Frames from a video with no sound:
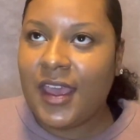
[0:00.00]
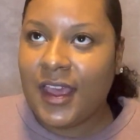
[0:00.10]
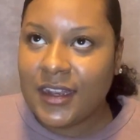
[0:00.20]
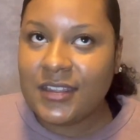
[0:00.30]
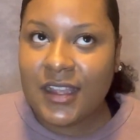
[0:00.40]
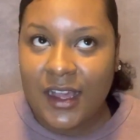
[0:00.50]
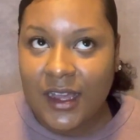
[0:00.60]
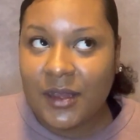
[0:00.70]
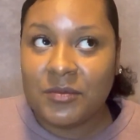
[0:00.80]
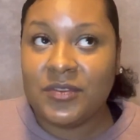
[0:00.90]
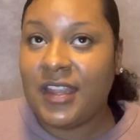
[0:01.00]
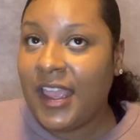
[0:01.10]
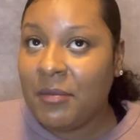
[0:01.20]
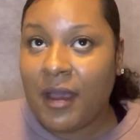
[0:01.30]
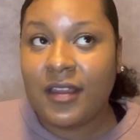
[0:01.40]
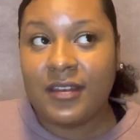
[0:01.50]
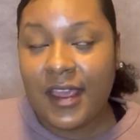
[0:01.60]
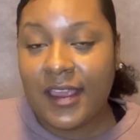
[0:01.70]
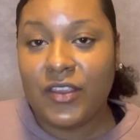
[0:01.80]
at a time, day by day.